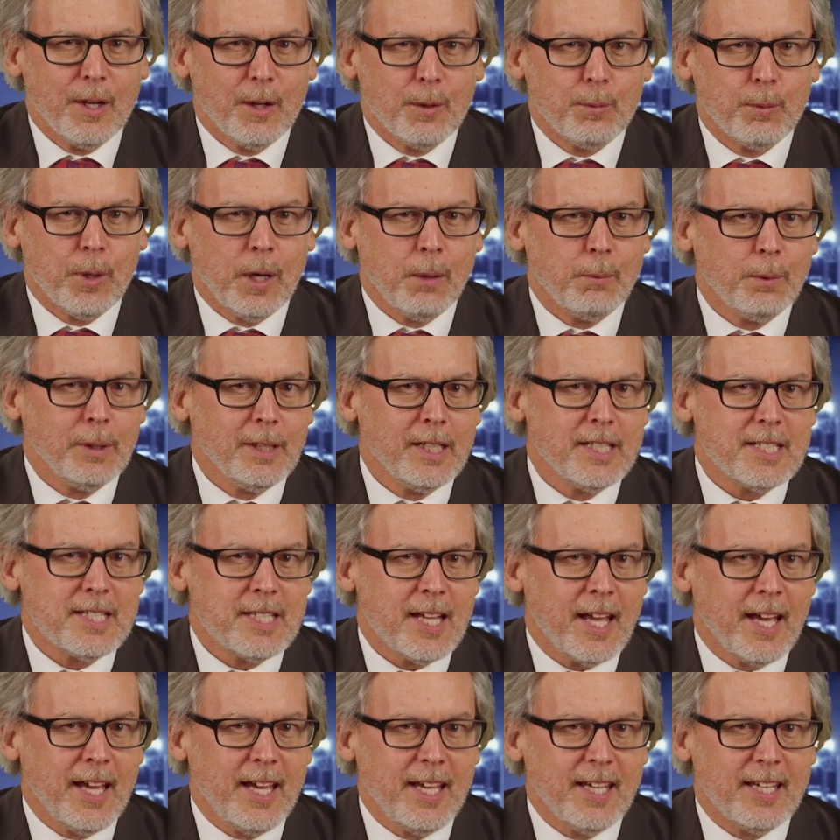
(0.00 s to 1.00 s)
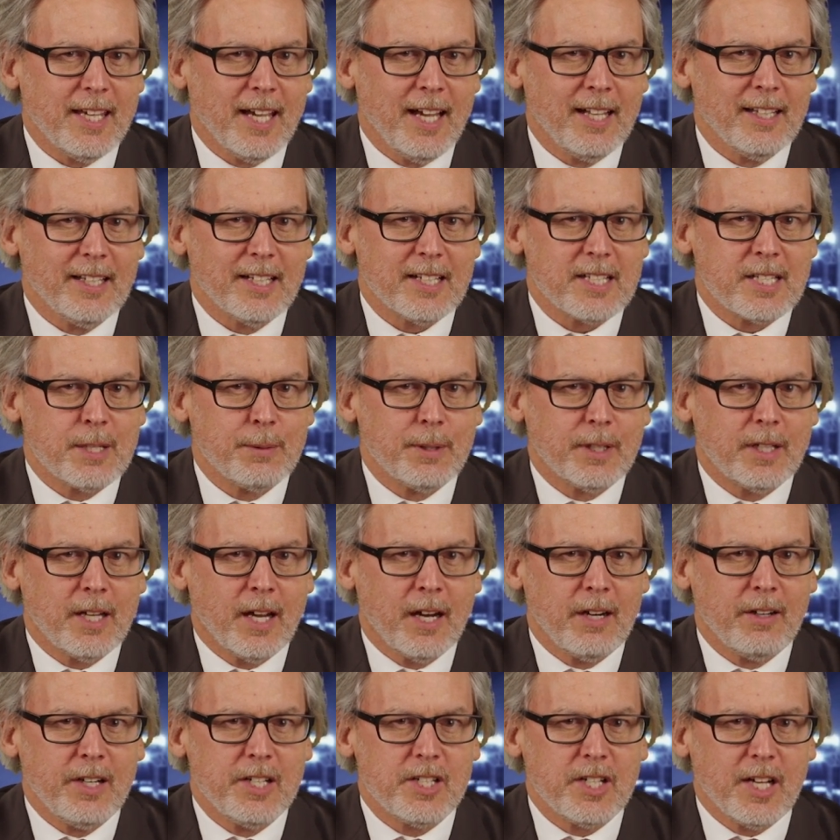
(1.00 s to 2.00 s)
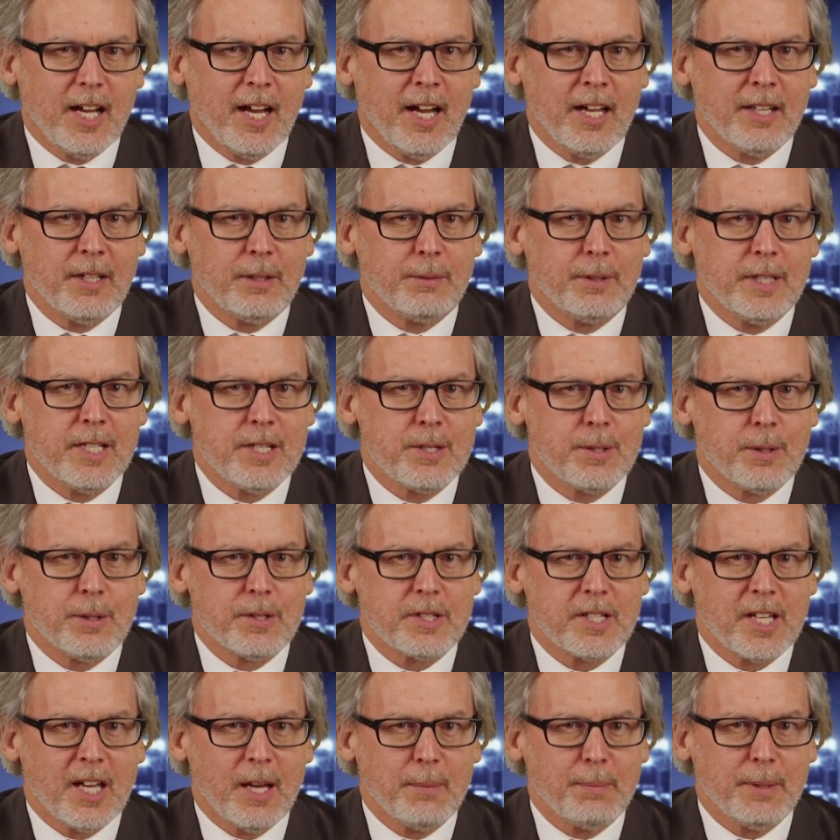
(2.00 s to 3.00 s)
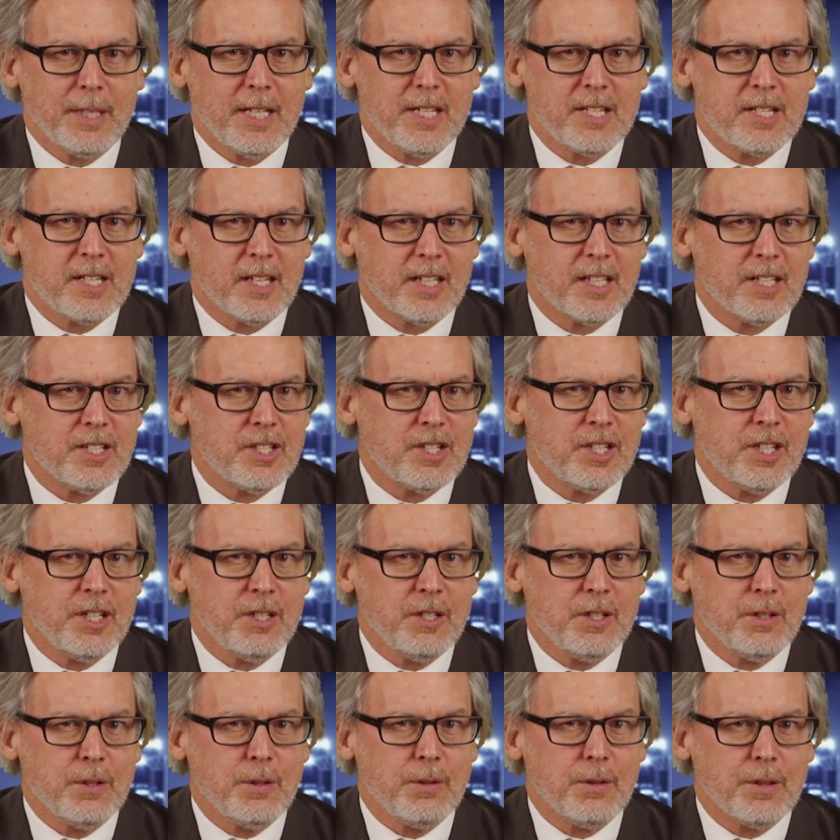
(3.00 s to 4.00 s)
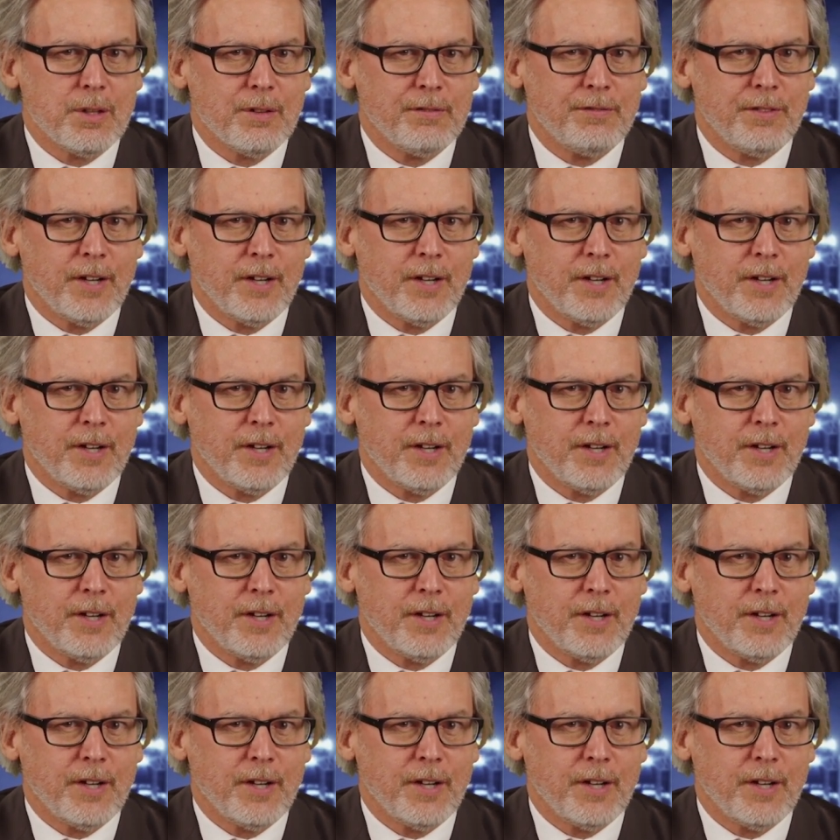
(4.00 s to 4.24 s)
What will it take, Alex, to encourage other resource companies to continue the